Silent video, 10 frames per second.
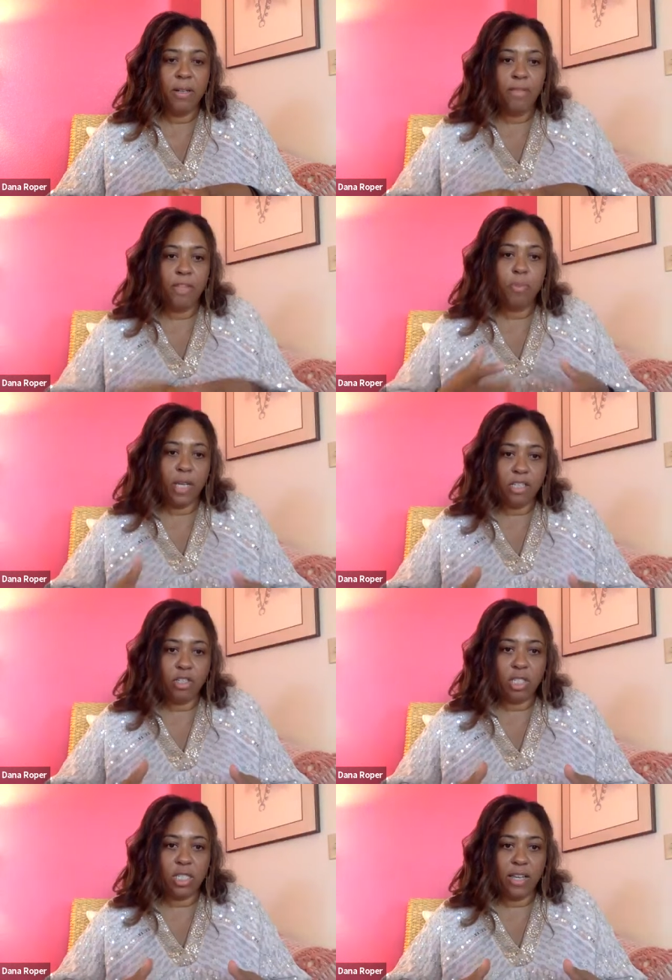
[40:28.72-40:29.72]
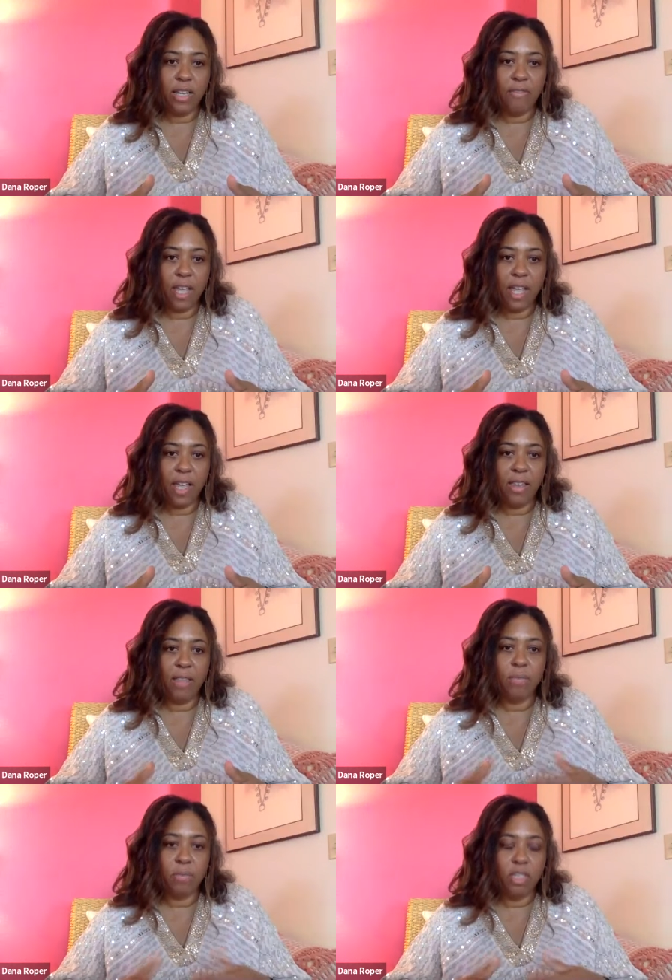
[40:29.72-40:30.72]
their patients safe and
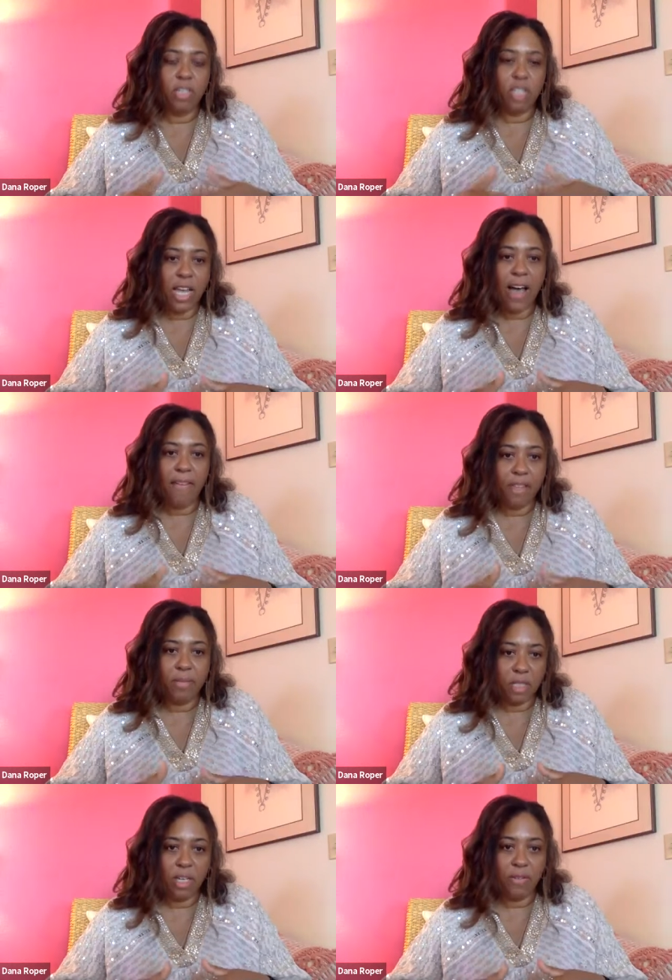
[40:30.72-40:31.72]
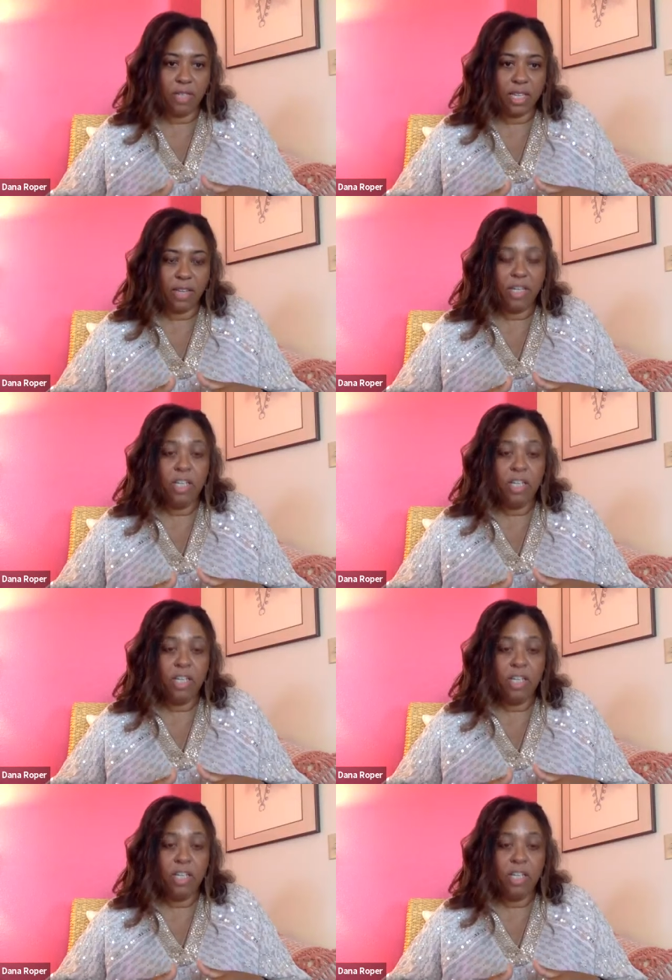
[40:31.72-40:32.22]
them, their staff and themselves safe.